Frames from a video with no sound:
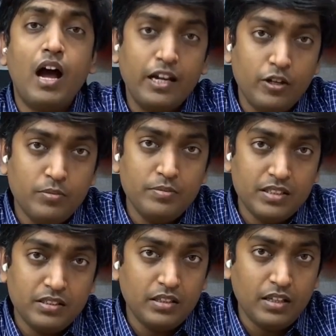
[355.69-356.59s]
I hope
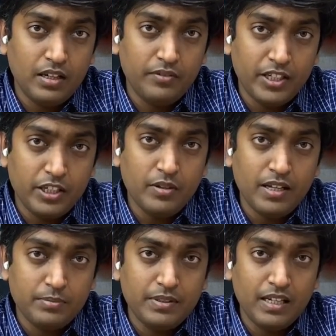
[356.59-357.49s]
this video
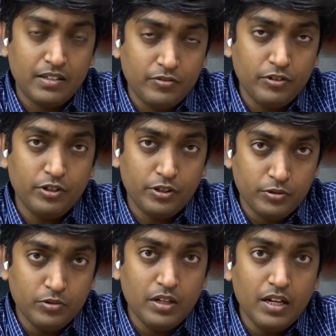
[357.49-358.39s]
has been helpful to
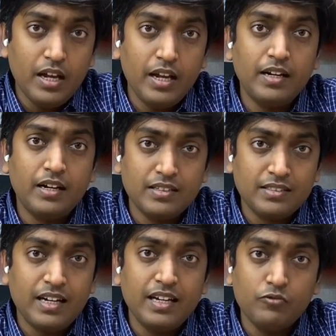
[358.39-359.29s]
you in
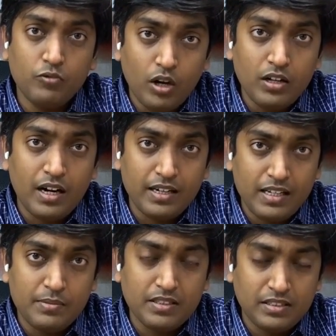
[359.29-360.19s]
understanding what
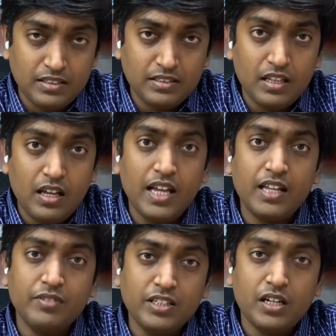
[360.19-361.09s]
rTMS is,
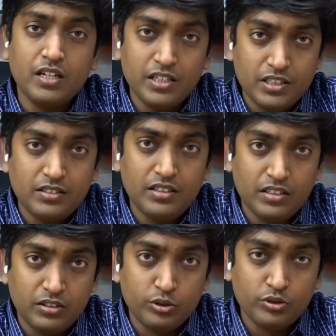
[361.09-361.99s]
in which conditions
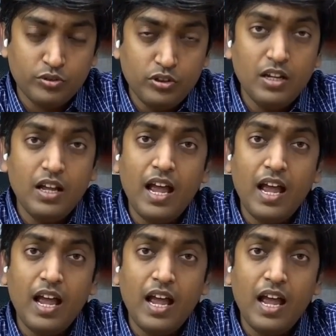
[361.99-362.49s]
it is useful,